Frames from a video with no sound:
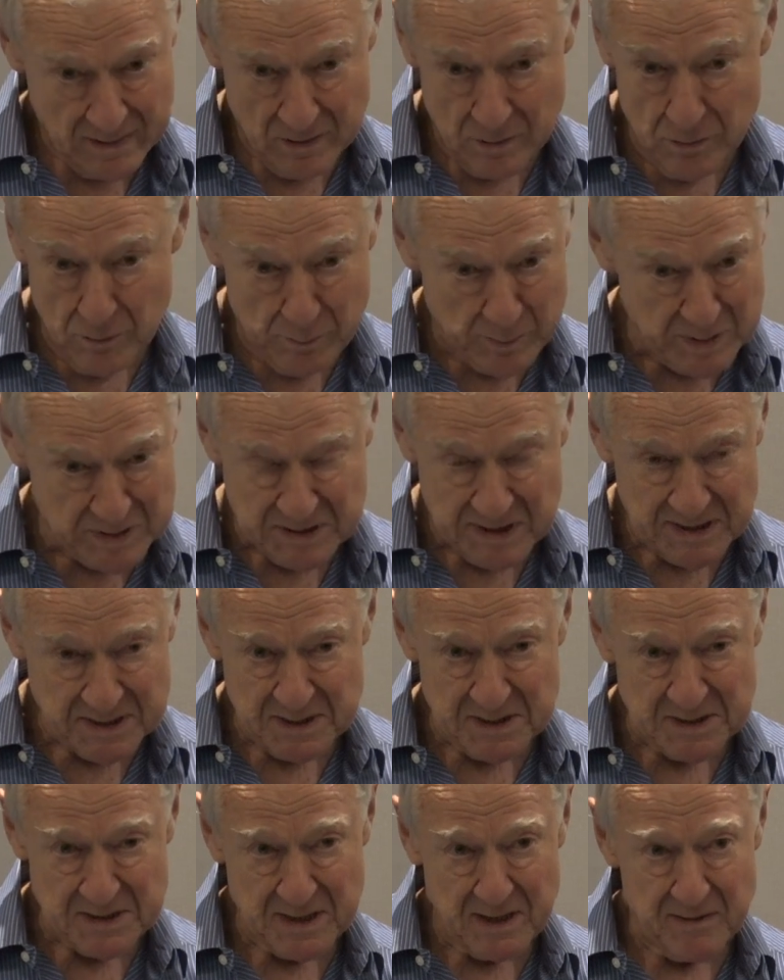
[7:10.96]
who
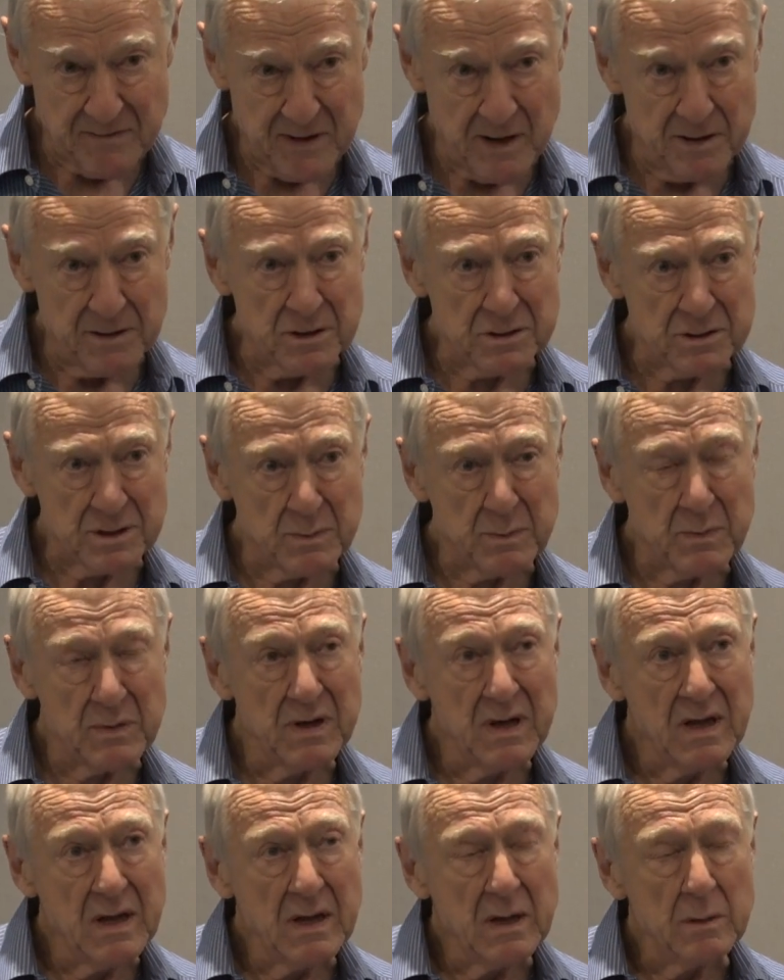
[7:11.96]
possesses self-ownership
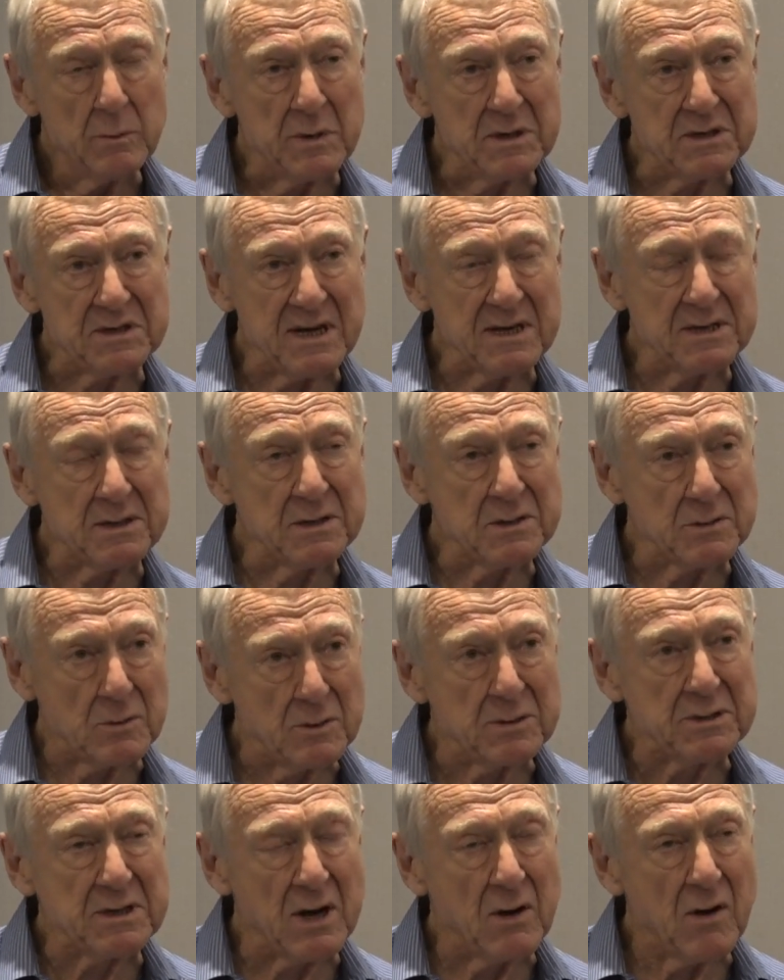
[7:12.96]
possesses
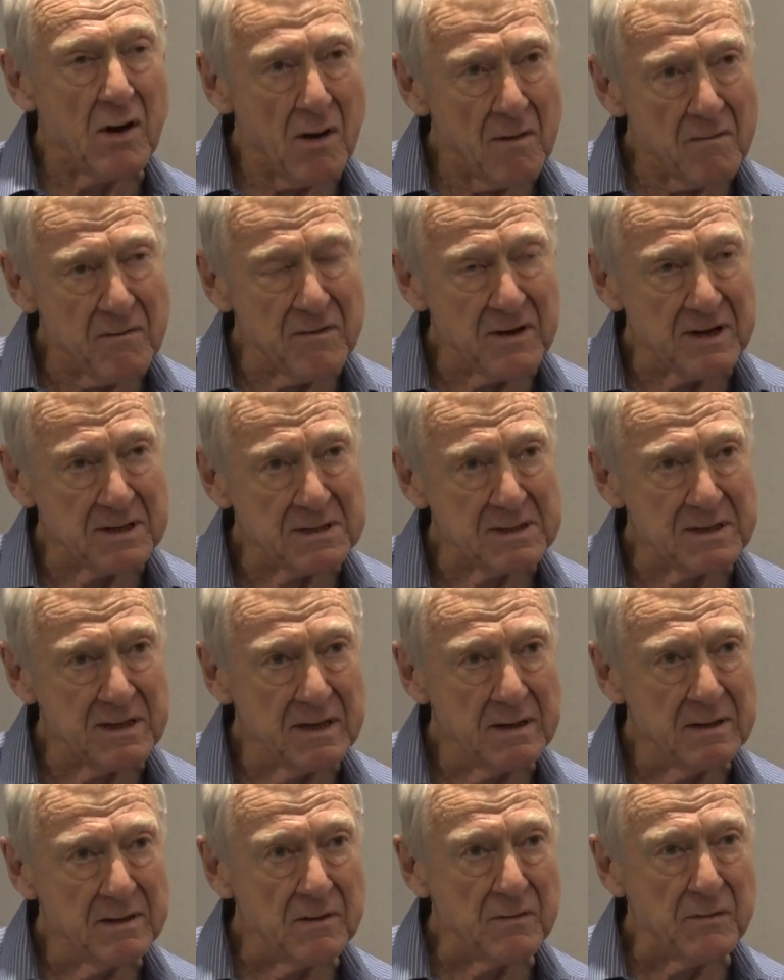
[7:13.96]
also,
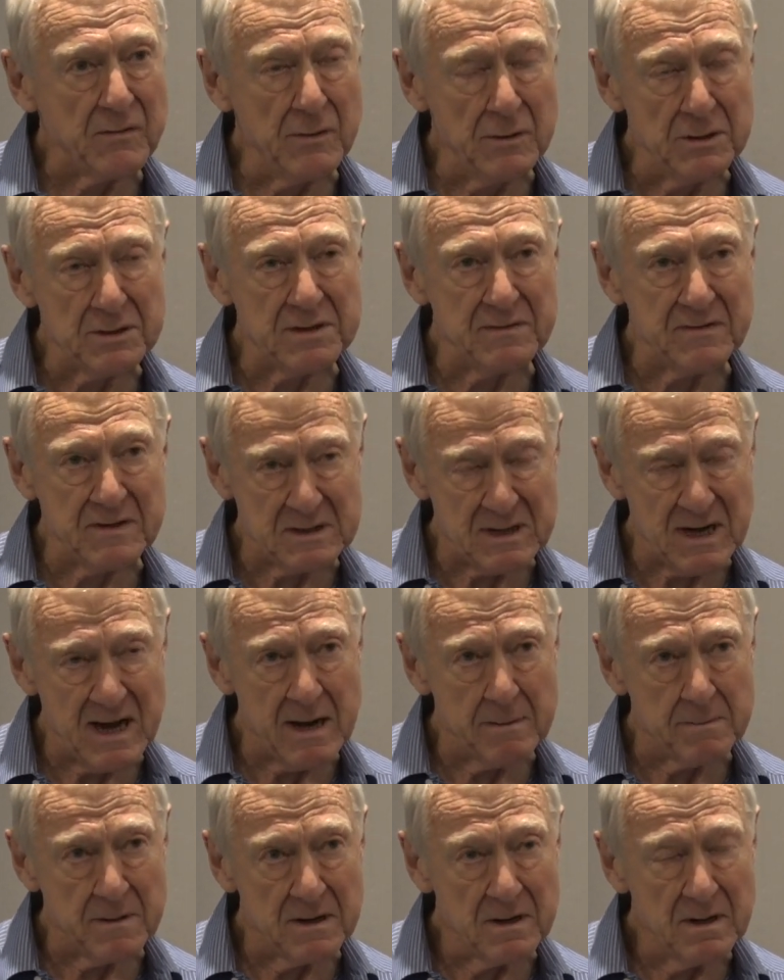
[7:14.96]
obviously, the fruits of his
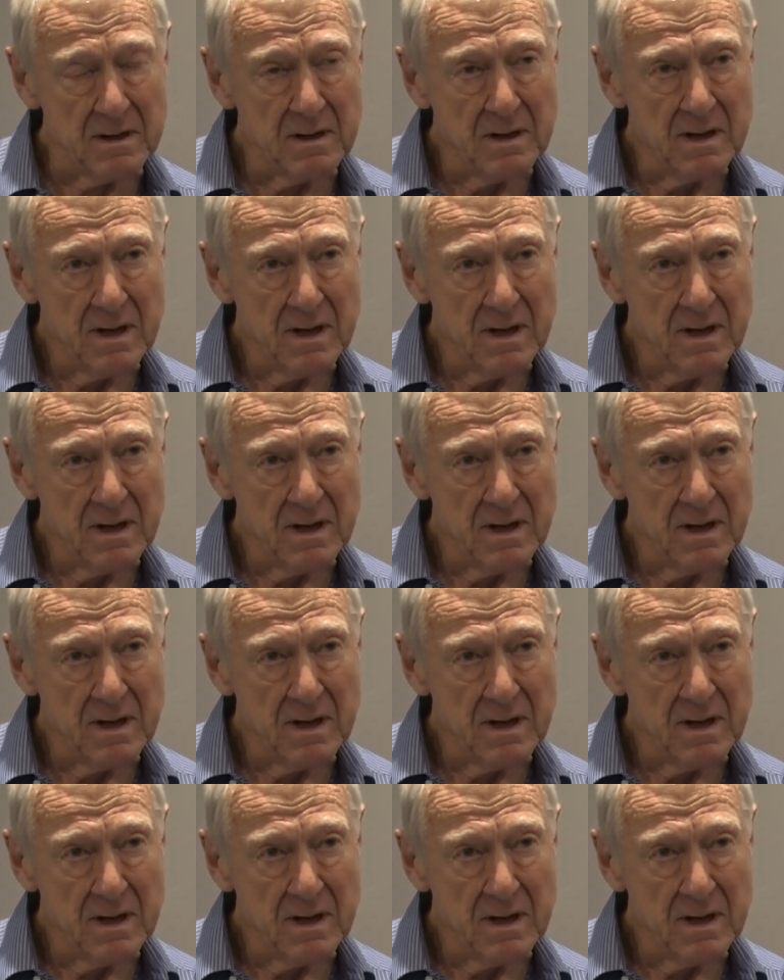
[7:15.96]
labor.